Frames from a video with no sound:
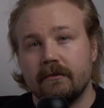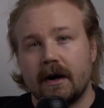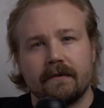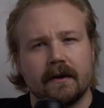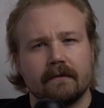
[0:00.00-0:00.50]

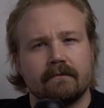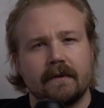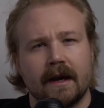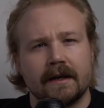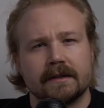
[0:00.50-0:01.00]
I think
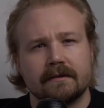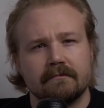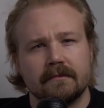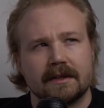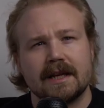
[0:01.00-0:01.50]
that is
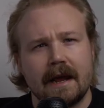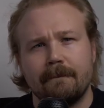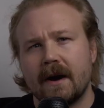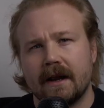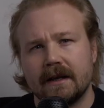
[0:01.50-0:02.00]
the same
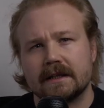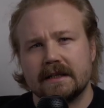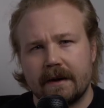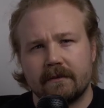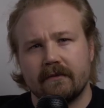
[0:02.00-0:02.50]
pad
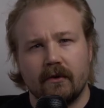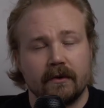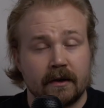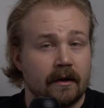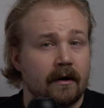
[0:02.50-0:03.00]
except for
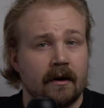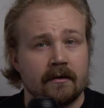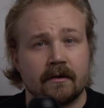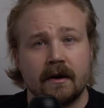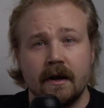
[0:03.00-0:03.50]
the color.